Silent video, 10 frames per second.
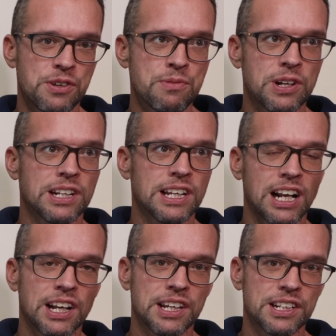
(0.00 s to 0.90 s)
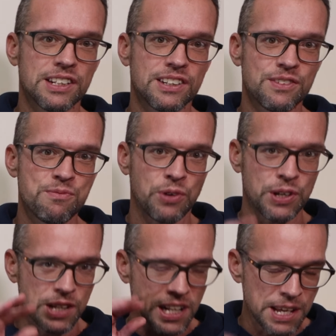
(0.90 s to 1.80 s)
completely clean
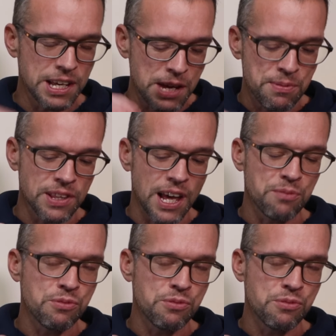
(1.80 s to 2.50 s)
by keeping that